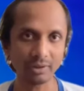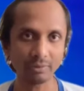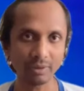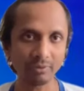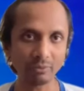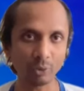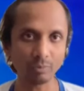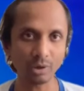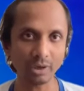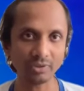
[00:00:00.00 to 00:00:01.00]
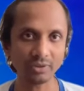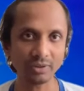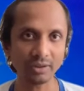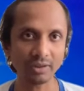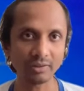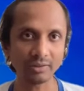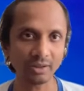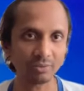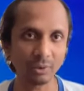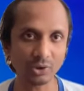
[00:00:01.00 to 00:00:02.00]
If we have good products,
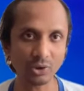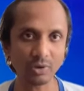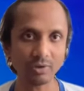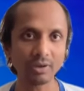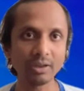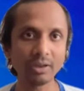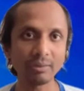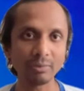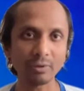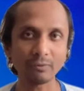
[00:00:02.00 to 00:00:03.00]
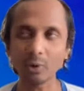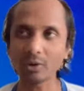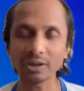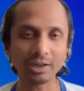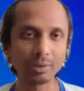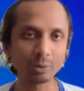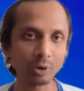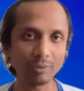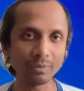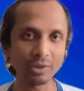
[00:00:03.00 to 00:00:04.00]
that's for sure. But for a
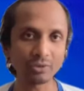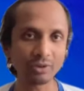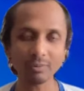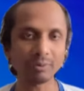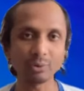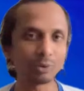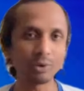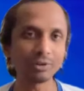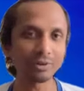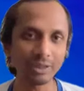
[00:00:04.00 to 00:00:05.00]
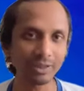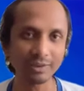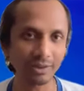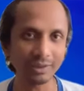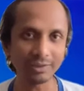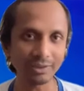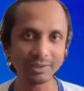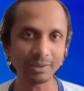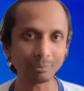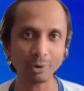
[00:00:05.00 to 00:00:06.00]
crypto company to survive, you don't really
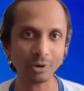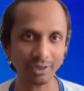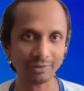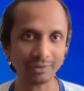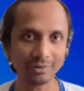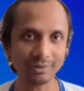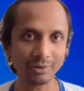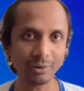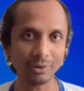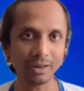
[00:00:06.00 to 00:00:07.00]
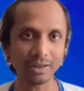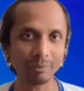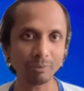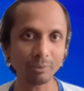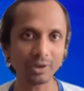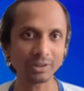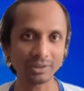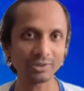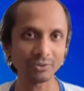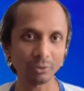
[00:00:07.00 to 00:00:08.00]
need a product or like a product
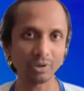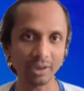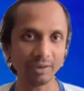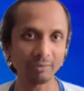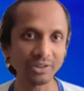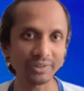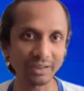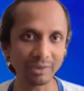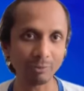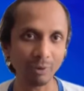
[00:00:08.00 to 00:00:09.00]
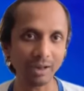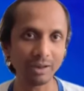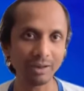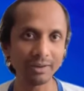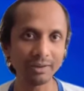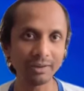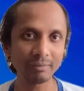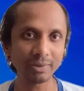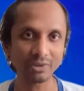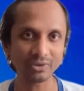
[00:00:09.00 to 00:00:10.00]
that is doing amazingly well.
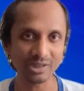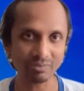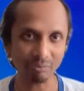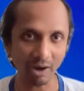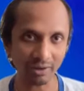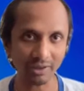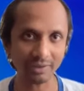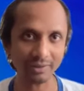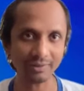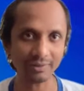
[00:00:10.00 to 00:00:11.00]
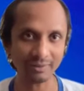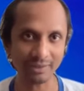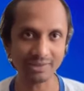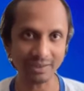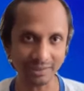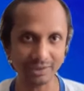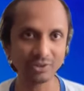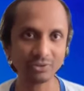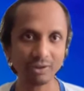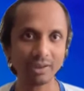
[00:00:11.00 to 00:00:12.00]
Because this market, this
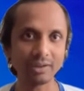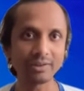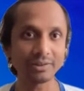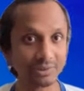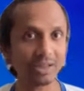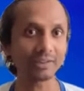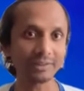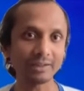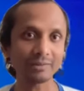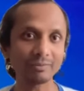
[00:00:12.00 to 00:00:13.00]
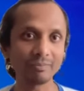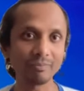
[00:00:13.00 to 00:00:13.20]
industry is like that.